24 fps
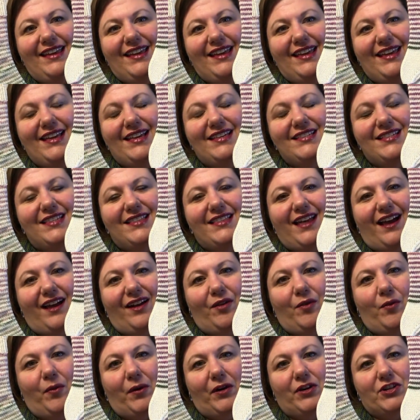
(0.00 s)
Isn't that
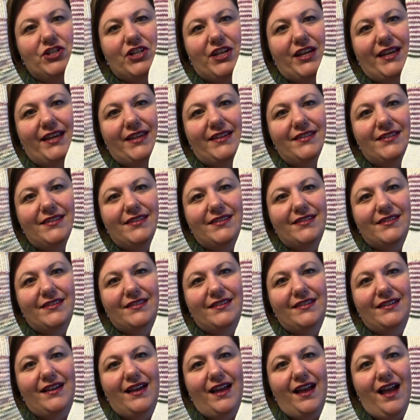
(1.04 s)
gorgeous?
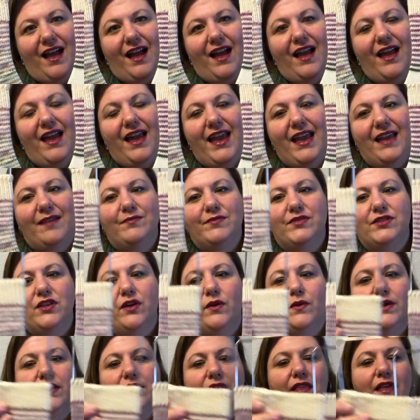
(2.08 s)
I am
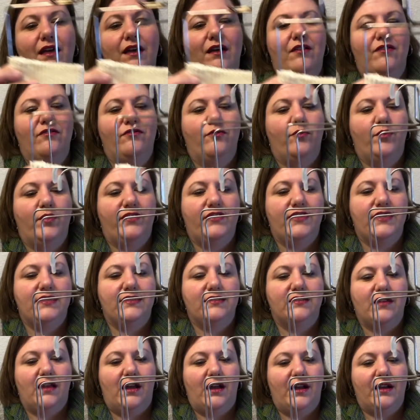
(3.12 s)
so in love with these
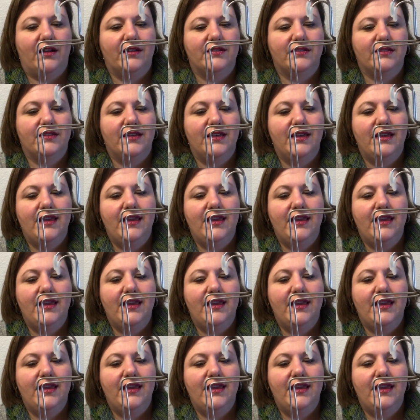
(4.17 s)
socks,